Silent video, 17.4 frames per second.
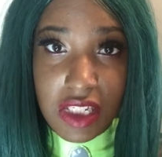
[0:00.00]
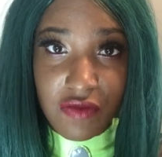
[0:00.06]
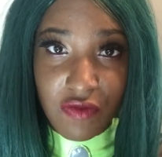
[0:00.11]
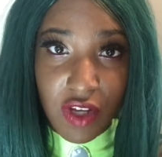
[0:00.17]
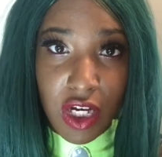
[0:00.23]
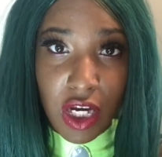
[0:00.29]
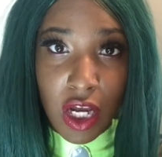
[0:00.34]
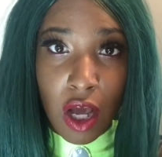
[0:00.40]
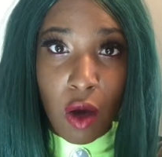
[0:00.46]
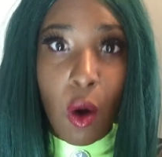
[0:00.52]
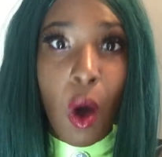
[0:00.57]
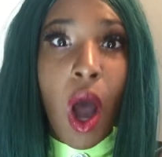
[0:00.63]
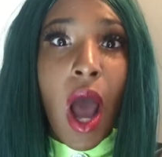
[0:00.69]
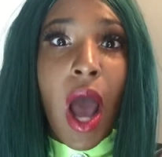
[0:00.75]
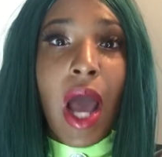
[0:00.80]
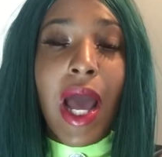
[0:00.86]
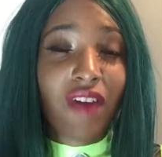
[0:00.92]
video.
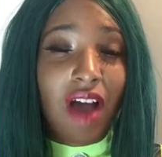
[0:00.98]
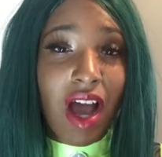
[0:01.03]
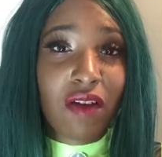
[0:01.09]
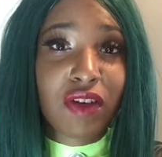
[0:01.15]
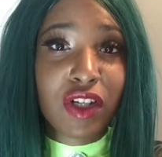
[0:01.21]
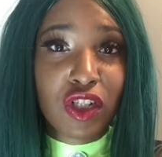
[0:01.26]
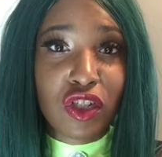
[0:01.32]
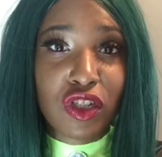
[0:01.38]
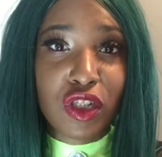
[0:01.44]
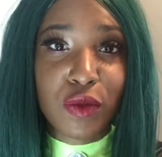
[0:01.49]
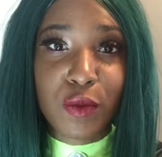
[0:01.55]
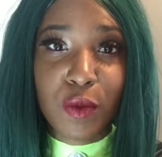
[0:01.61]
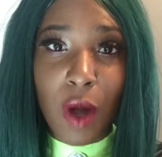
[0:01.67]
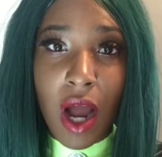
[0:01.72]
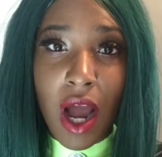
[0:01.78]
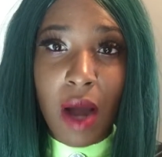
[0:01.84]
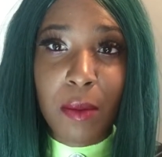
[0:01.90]
500
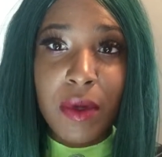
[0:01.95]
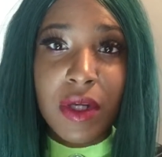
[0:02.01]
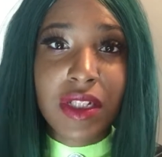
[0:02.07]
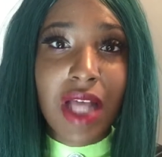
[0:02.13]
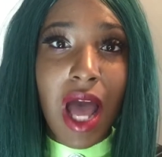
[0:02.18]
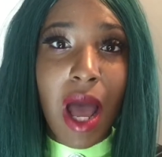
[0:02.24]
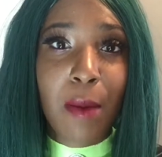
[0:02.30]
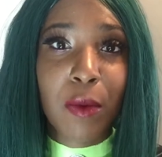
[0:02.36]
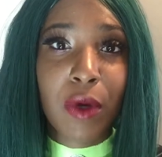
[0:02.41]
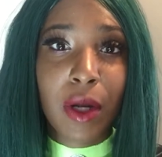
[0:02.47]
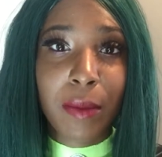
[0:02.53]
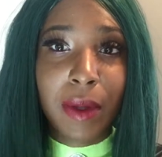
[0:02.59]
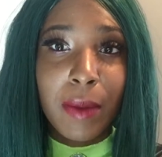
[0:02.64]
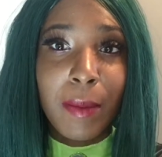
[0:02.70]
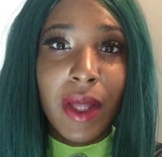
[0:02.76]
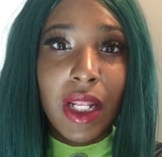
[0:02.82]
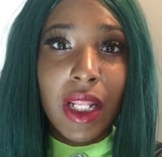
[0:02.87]
subscribers. I'm going to
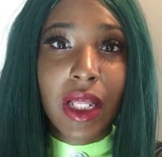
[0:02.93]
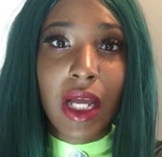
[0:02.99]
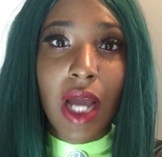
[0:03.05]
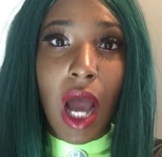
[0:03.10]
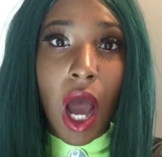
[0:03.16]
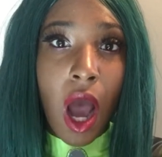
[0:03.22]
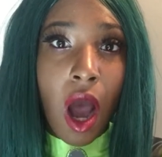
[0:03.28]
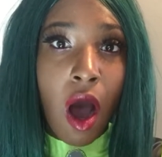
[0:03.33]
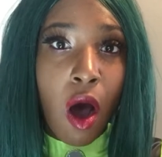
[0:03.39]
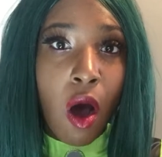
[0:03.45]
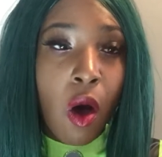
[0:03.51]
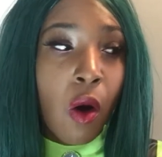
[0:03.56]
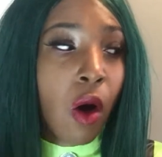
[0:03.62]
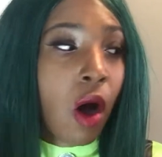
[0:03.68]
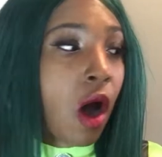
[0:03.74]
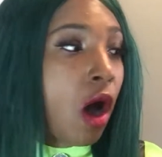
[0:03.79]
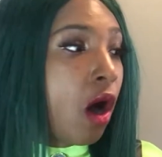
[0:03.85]
be mailing
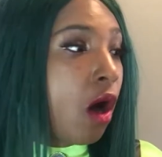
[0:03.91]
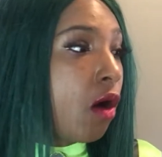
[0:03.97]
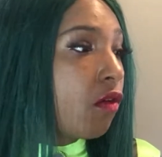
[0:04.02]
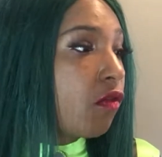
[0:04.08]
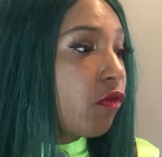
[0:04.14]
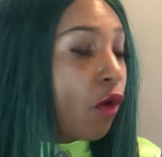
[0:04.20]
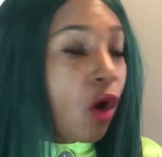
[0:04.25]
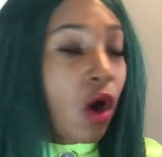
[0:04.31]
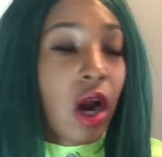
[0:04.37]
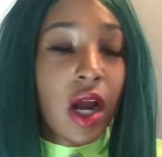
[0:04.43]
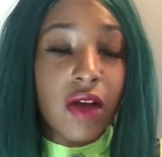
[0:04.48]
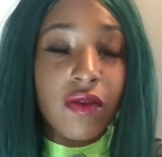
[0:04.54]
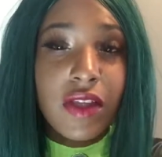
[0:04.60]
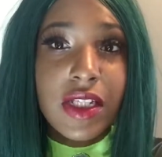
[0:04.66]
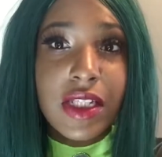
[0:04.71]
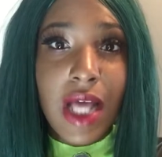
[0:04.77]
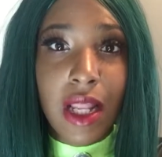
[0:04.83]
all 4
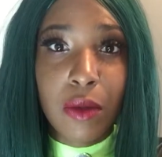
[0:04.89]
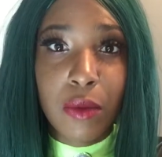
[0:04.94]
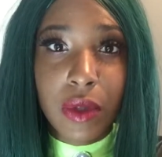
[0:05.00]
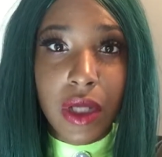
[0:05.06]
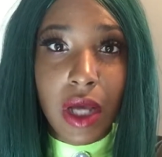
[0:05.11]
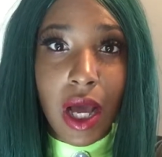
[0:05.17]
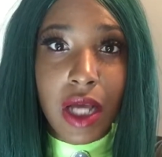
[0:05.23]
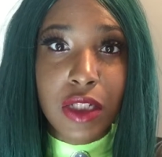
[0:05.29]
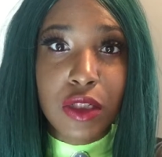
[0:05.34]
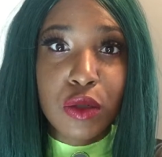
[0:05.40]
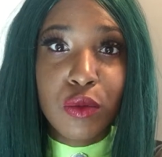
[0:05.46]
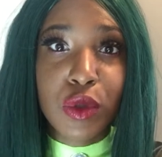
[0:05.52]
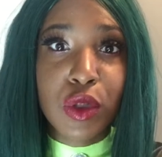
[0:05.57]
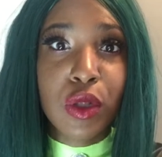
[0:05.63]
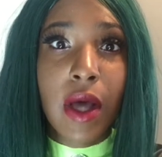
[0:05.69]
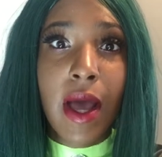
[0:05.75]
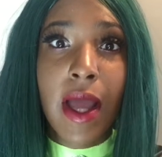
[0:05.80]
of these Halloween
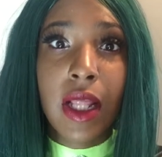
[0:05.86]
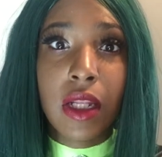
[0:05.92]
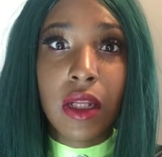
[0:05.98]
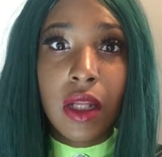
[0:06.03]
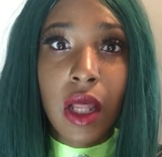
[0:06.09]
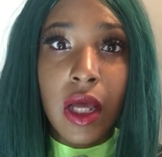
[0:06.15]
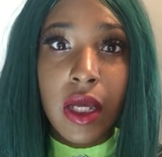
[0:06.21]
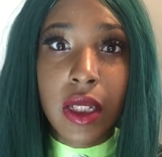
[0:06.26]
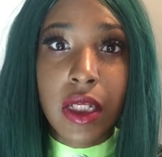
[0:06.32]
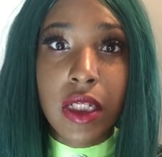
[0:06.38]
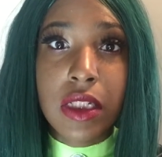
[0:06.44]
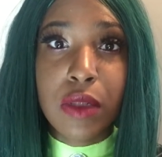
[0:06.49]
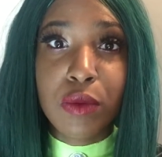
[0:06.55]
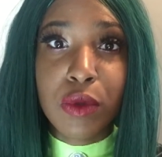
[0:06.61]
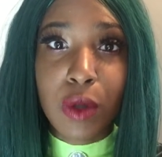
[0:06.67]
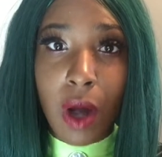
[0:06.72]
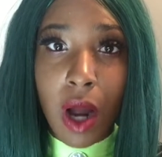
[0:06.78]
costumes to a lucky
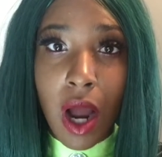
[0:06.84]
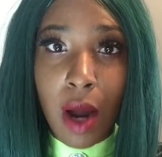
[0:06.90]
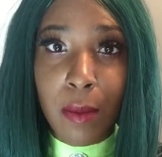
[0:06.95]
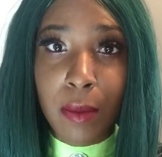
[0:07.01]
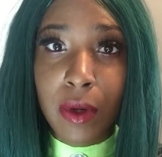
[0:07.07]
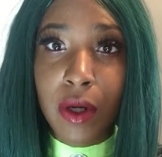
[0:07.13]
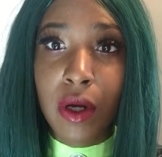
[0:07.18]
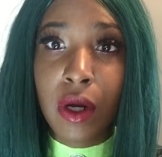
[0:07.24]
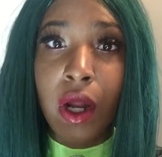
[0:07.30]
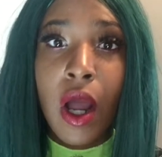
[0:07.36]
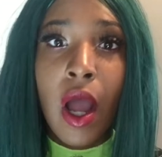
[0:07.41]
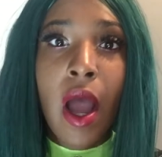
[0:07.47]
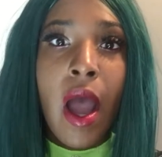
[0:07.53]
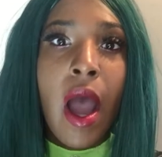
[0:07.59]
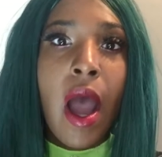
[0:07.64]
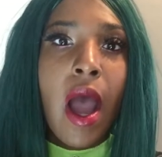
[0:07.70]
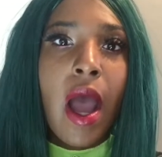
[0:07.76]
subscriber.
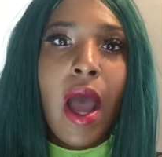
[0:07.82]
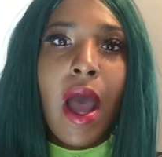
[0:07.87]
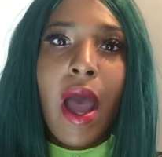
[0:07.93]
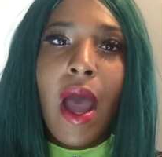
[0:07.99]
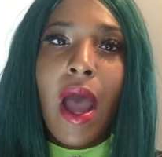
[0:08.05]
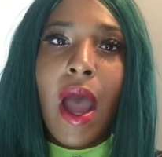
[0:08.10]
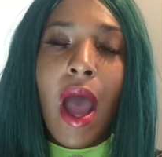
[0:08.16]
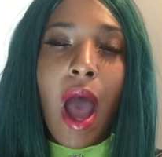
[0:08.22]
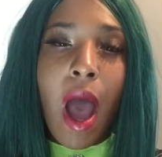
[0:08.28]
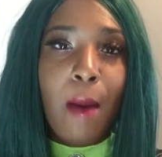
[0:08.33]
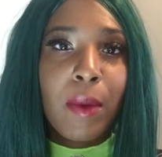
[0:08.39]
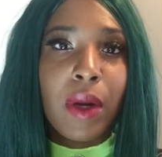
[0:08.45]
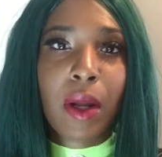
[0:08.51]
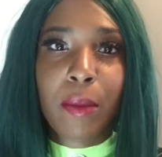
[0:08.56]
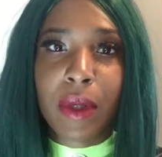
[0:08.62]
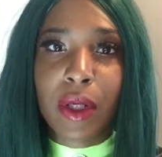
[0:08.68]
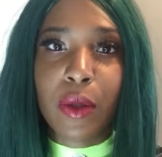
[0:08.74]
I'm
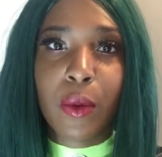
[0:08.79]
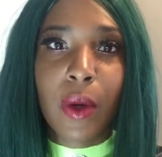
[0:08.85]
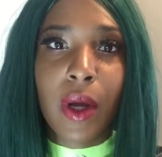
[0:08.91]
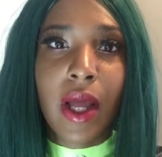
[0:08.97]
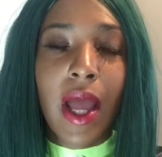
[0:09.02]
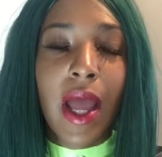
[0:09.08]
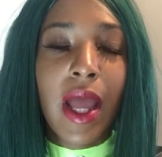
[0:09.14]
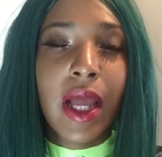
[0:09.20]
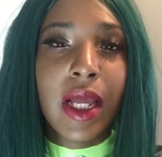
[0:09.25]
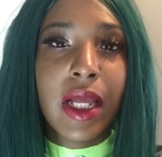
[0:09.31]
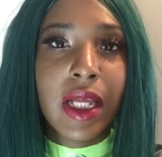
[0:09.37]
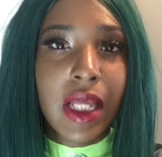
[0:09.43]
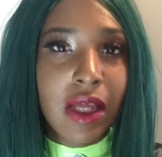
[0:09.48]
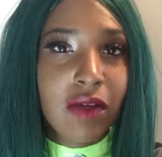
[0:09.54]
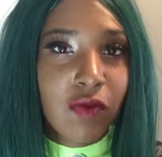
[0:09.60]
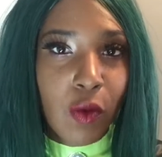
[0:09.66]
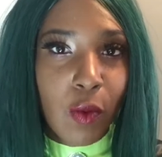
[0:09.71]
going to be doing a
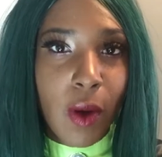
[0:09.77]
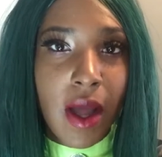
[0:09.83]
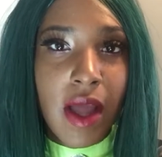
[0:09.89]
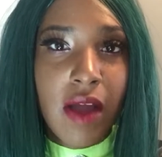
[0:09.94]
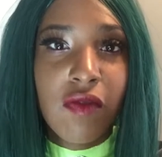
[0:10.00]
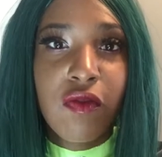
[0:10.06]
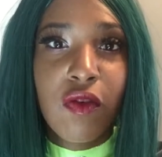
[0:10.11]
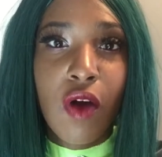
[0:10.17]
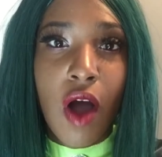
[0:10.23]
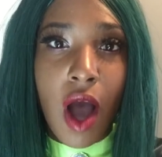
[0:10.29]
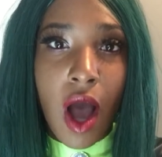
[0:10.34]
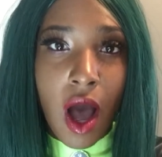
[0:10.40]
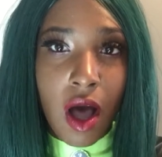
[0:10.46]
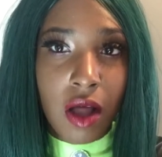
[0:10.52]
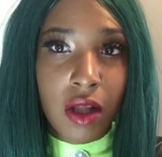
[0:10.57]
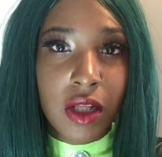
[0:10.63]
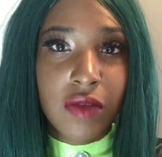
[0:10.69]
giveaway for
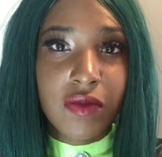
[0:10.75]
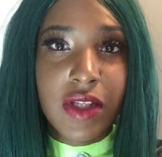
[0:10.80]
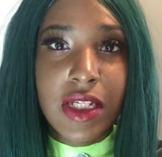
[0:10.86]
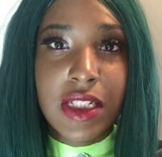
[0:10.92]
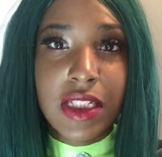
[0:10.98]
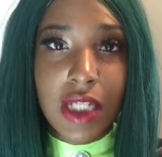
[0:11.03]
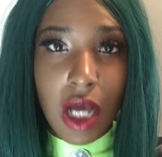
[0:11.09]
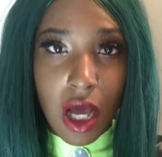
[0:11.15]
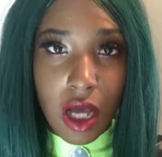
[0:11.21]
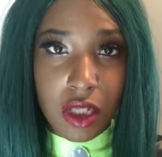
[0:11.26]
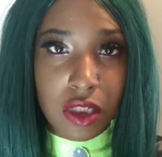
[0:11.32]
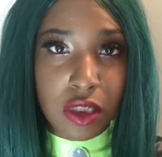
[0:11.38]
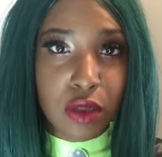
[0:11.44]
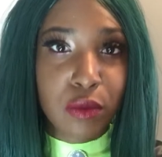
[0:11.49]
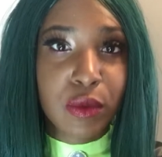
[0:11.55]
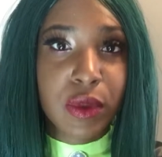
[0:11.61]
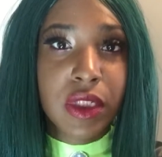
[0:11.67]
all of these
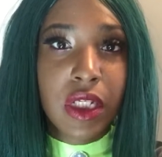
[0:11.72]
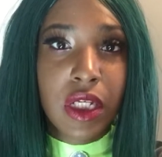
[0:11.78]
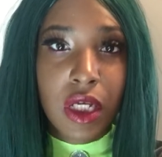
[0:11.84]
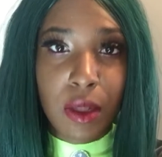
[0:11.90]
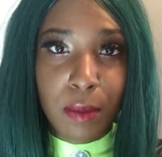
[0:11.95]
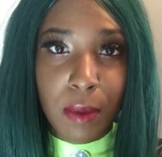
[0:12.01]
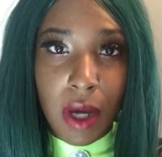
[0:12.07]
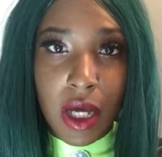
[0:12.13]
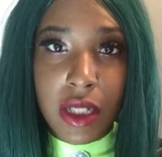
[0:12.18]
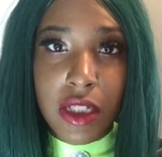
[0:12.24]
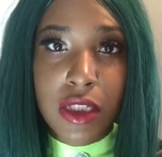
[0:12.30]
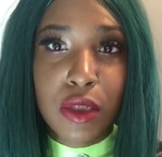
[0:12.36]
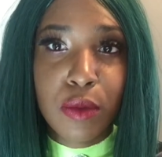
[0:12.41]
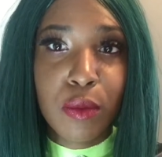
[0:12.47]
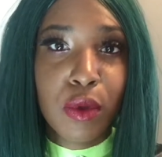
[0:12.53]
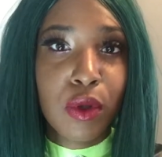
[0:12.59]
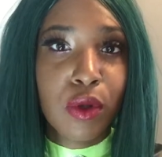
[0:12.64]
costumes. Kim
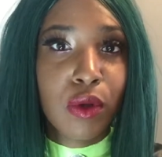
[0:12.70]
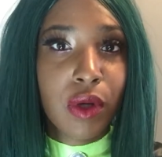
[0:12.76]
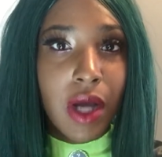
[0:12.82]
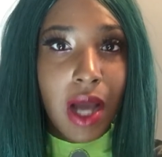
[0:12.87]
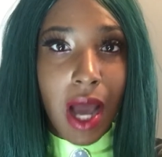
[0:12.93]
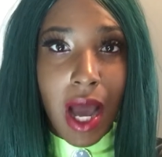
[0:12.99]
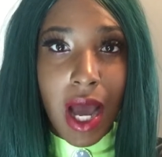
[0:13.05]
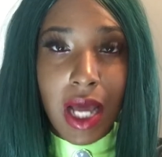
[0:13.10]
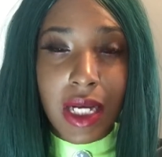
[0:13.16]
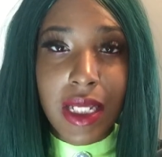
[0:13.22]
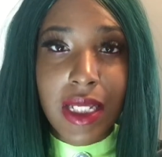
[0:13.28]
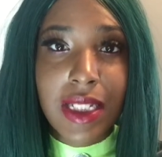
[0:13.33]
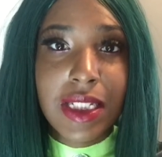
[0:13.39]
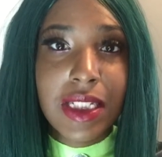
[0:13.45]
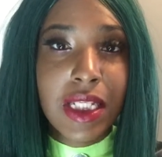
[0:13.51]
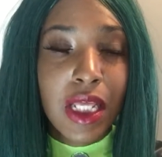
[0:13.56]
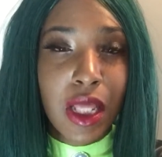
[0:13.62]
Possible,
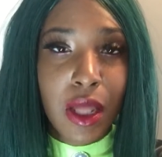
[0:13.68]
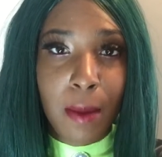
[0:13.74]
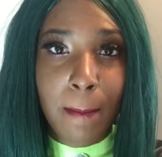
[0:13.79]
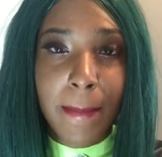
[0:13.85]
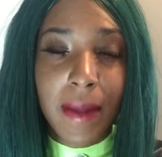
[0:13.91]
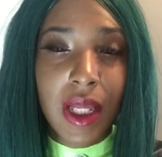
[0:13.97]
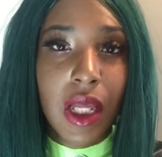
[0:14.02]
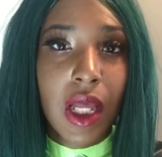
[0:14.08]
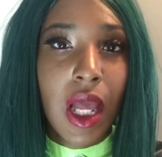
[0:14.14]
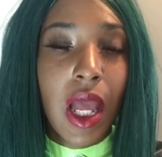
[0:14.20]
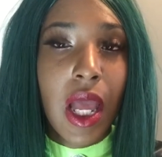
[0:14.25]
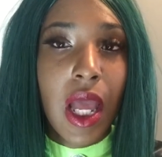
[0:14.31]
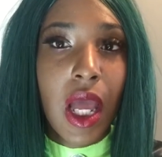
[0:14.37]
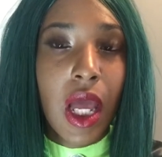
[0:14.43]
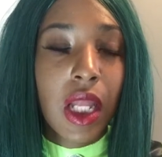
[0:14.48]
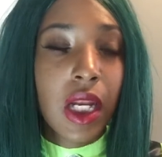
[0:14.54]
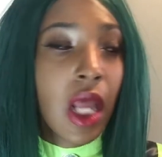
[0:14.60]
Goddess, Hippie,
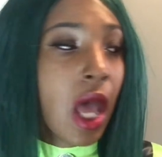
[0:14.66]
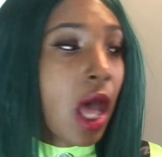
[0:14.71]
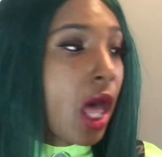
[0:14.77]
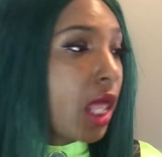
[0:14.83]
and